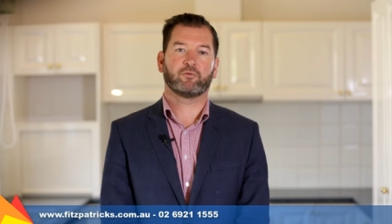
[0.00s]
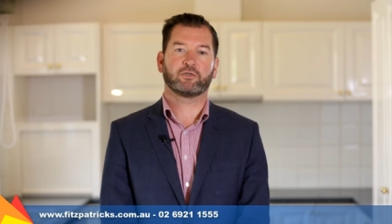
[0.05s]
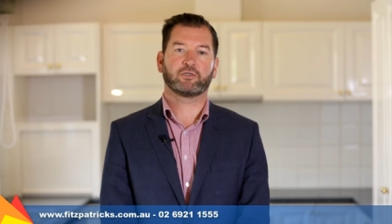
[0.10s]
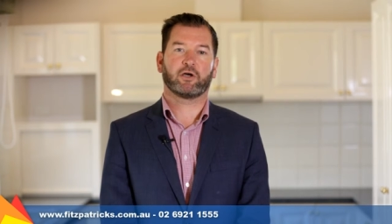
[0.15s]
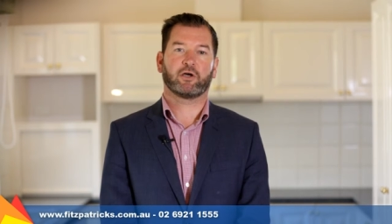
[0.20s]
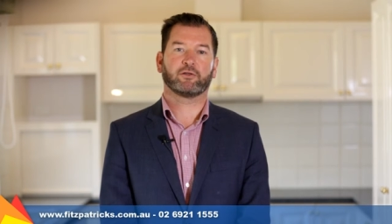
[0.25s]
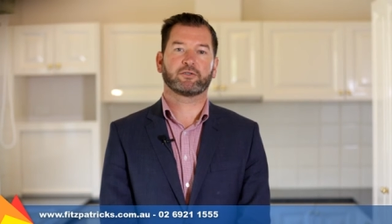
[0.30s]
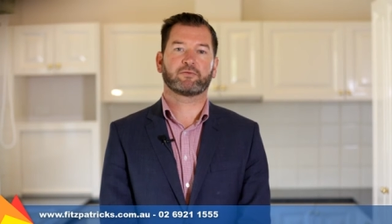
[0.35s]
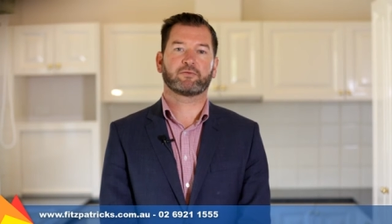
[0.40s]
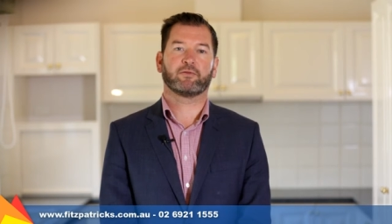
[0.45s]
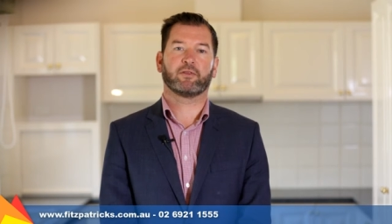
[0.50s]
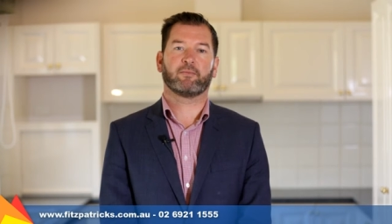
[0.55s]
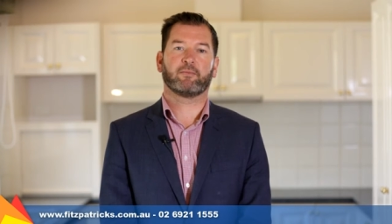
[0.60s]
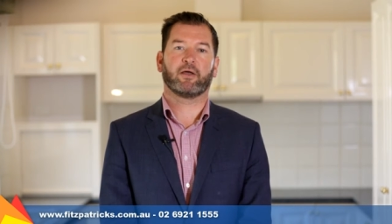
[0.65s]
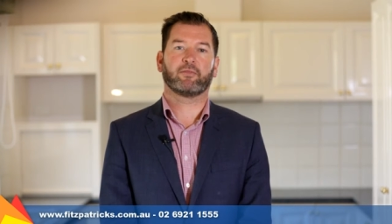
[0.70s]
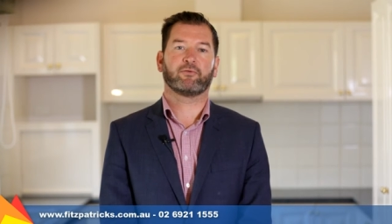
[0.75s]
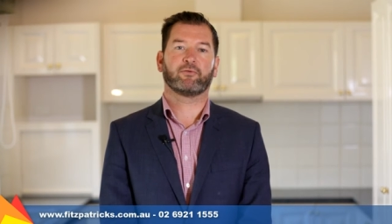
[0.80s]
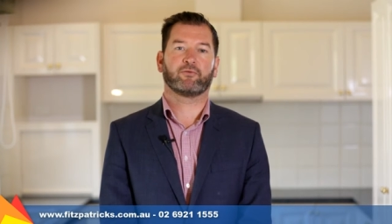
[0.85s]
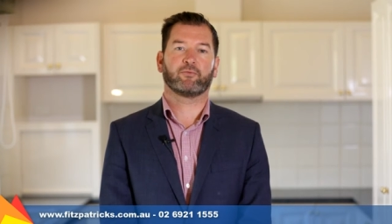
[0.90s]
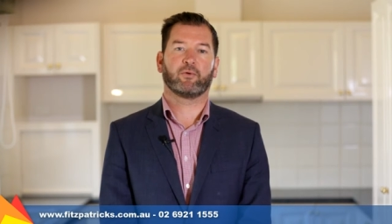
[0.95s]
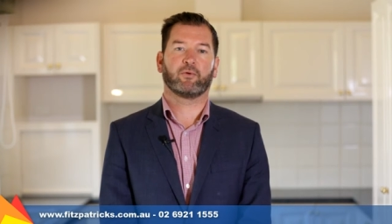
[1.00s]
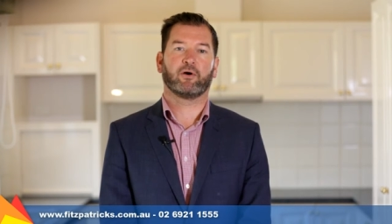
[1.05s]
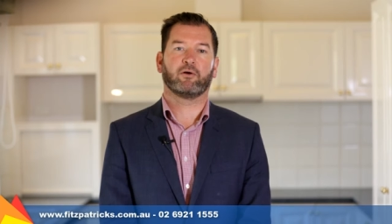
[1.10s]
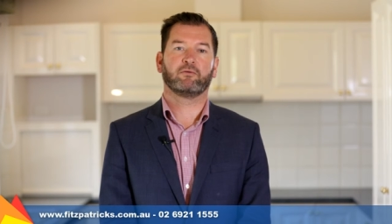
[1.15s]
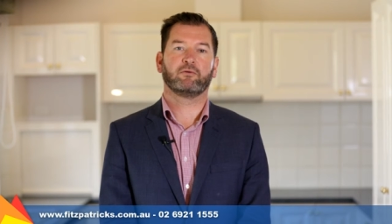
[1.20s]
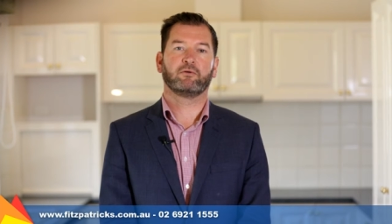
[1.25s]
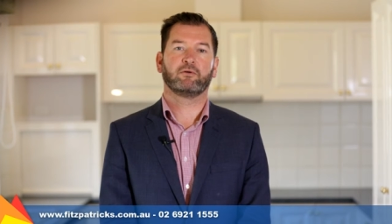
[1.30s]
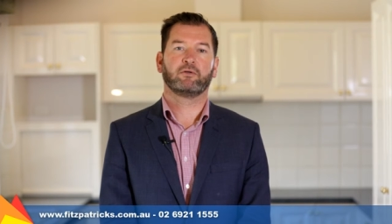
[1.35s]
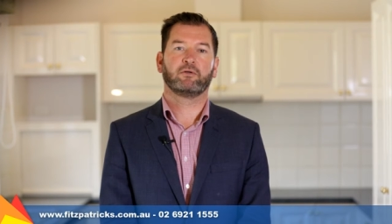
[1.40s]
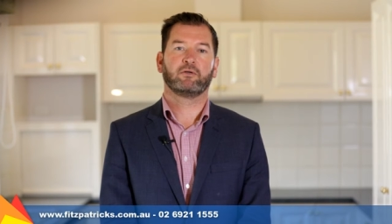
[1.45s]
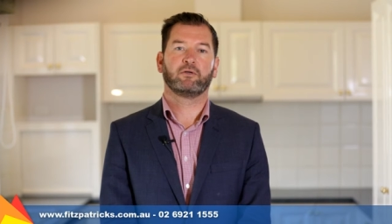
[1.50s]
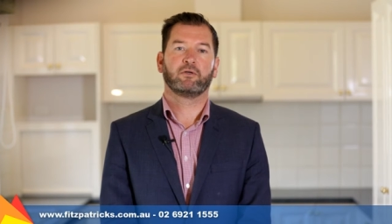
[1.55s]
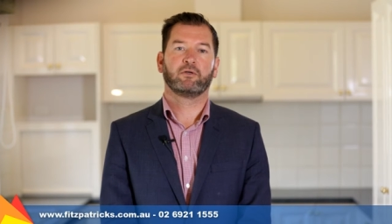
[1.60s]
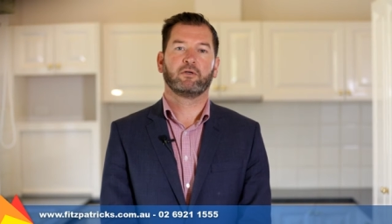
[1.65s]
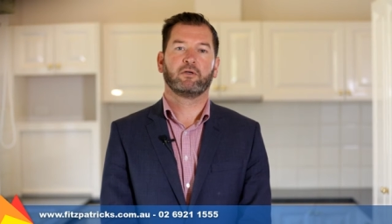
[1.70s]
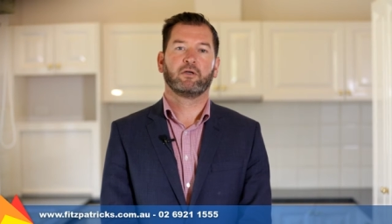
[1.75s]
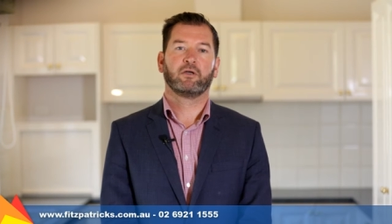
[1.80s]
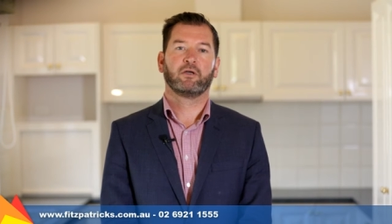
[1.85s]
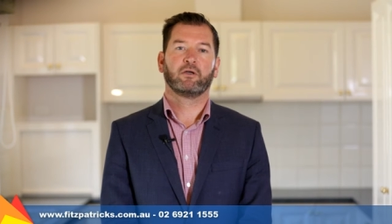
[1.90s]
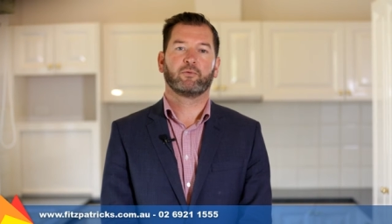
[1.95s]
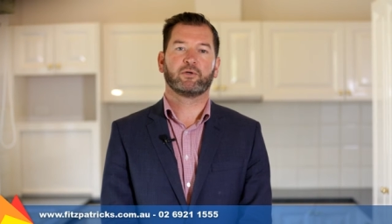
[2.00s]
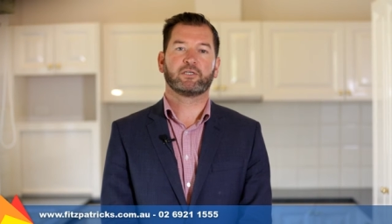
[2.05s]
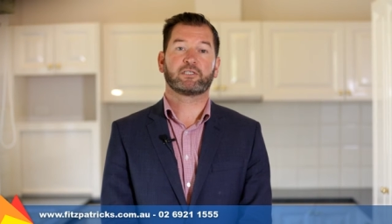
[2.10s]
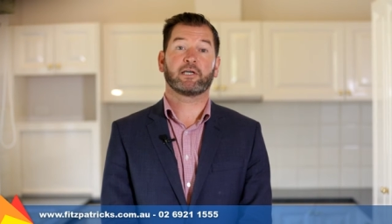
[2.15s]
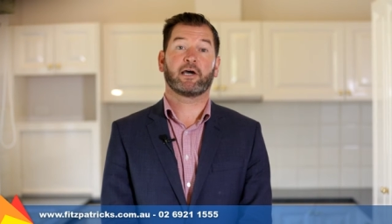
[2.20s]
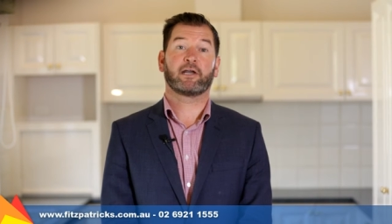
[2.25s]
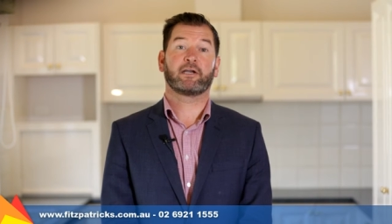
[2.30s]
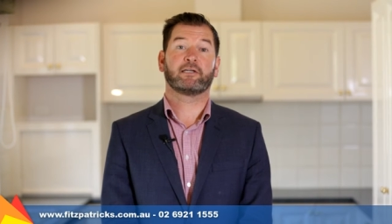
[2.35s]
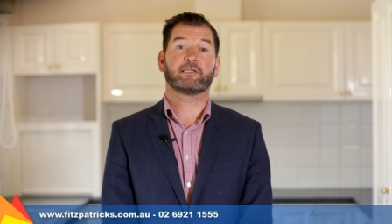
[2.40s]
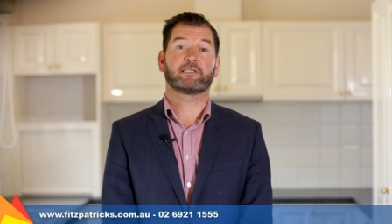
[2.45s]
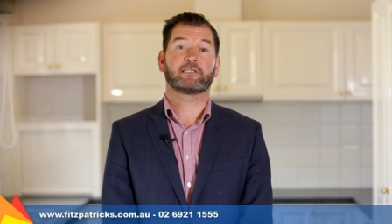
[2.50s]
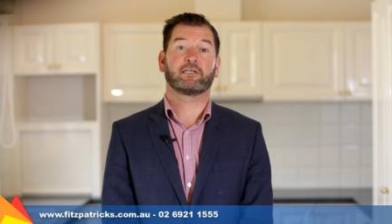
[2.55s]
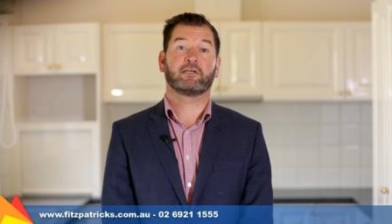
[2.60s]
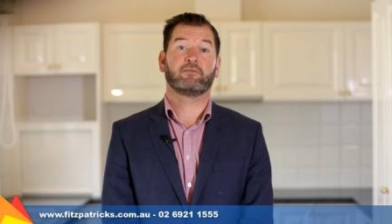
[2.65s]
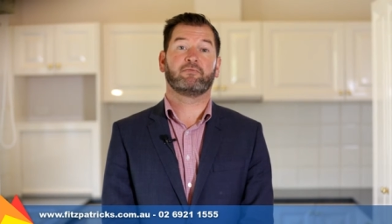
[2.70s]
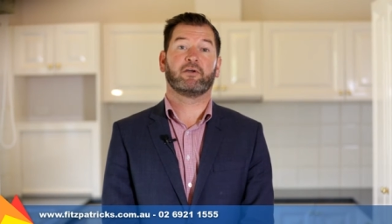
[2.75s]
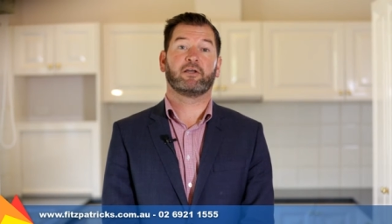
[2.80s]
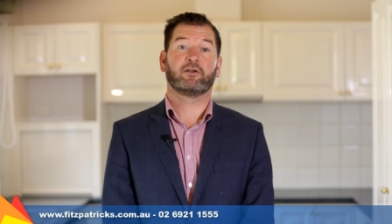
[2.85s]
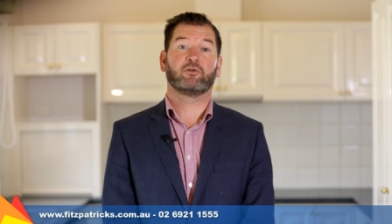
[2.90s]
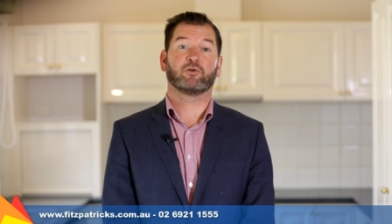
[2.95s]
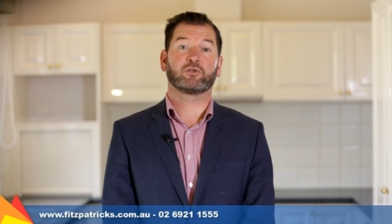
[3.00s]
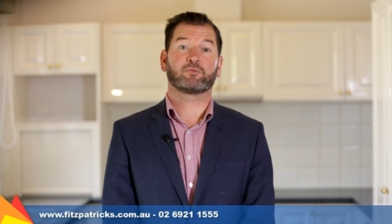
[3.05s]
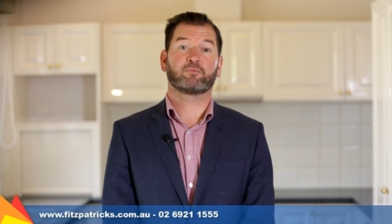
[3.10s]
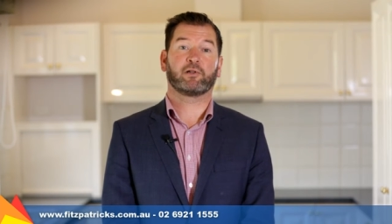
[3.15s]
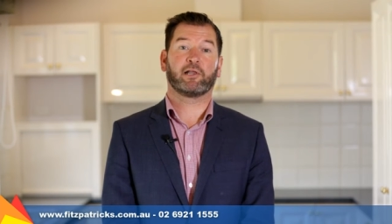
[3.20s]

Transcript: results for the month as well. We're starting to see vendors